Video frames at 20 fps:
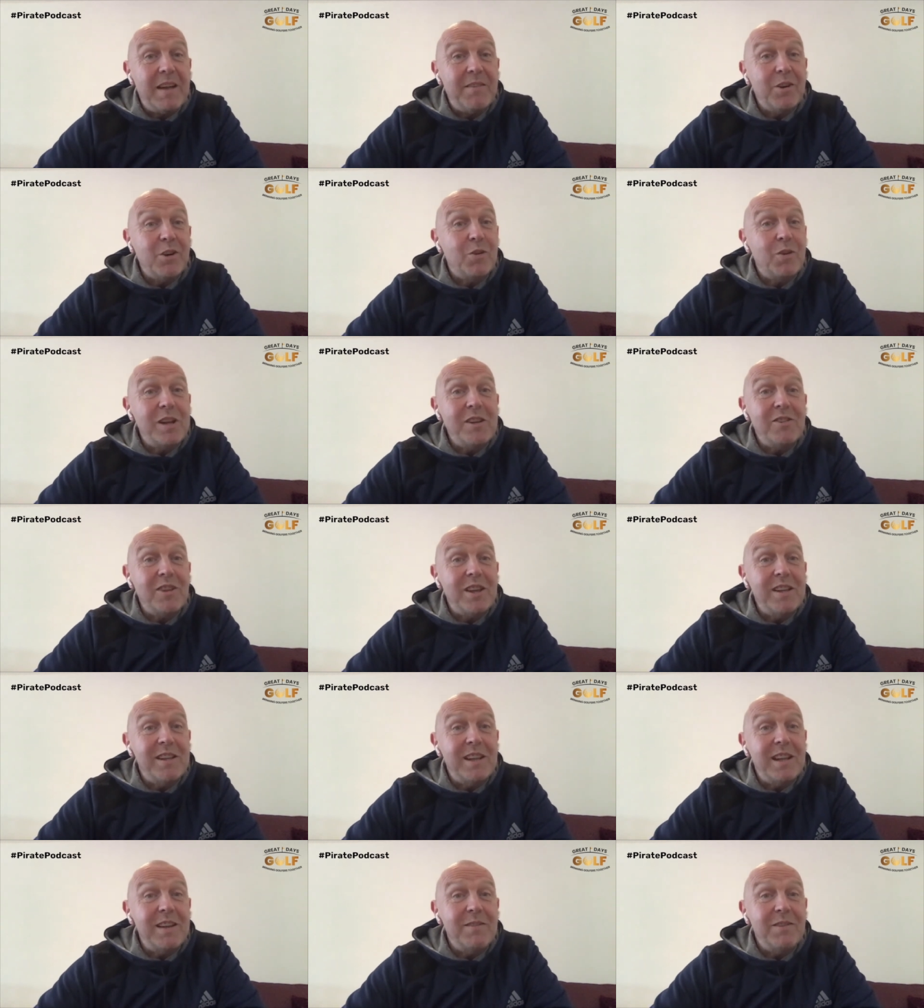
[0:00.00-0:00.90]
have a great
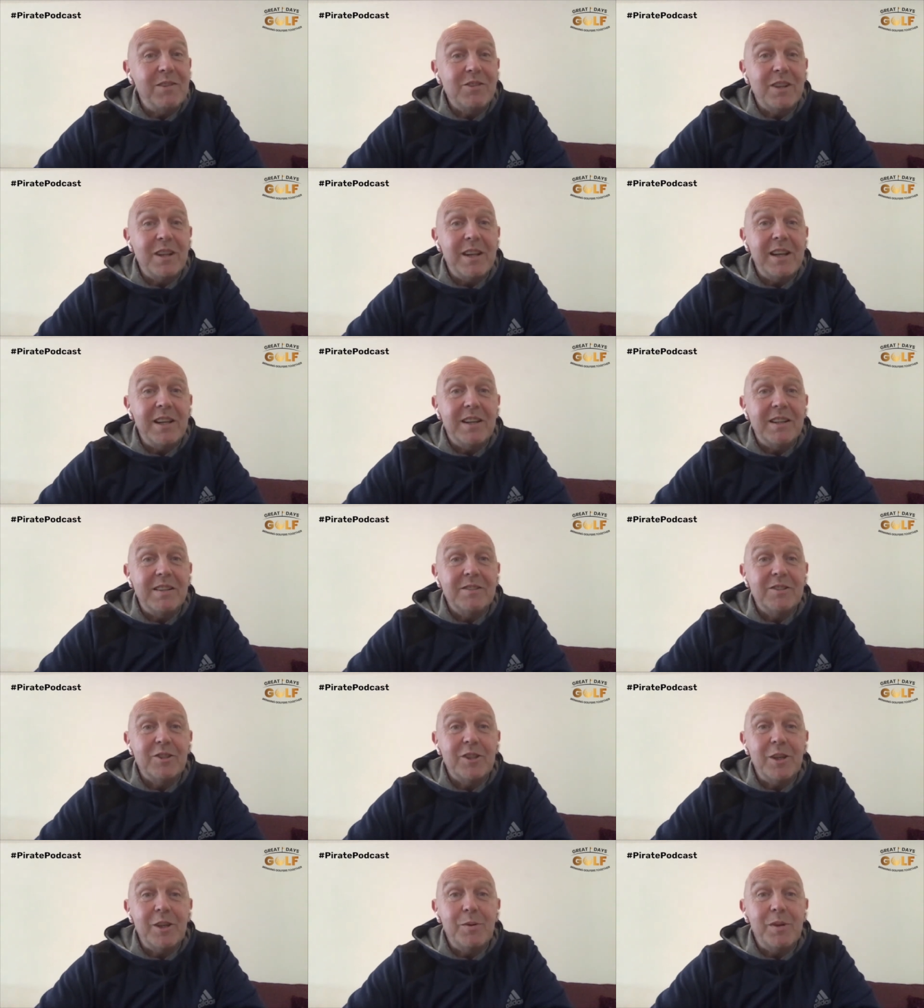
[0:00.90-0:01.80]
St. David's Day, and
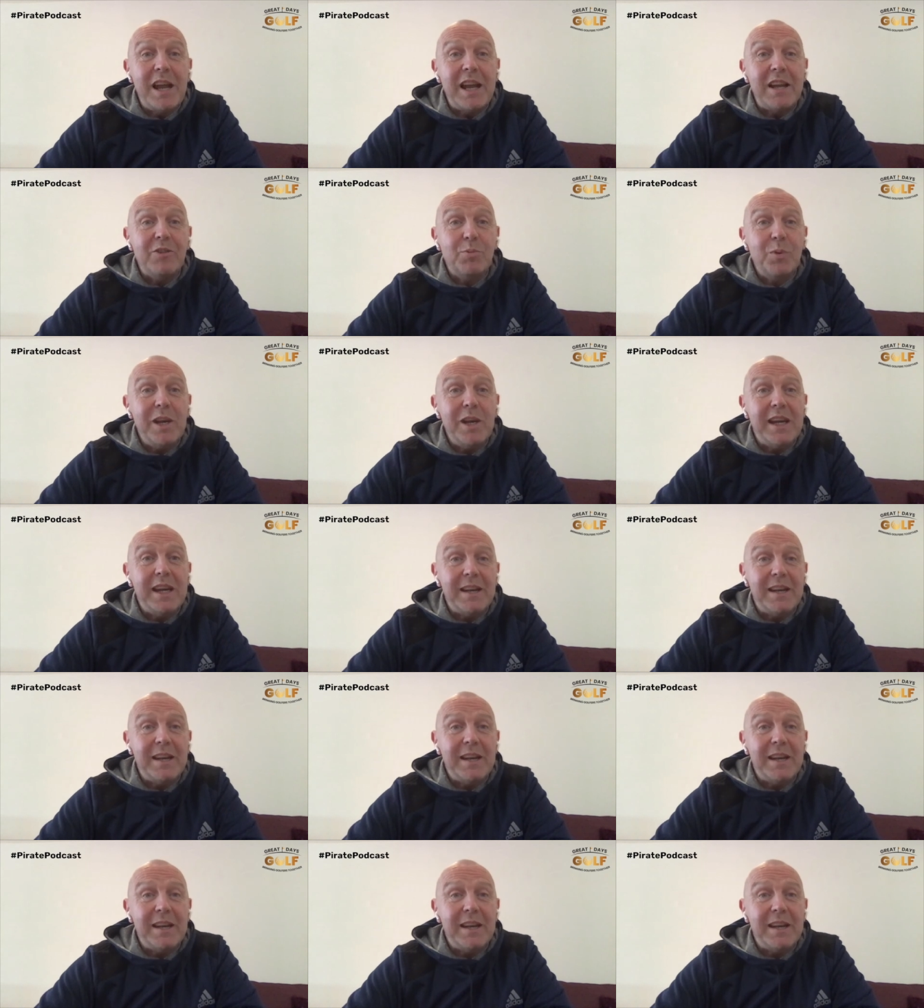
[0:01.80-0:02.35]
I'll see you next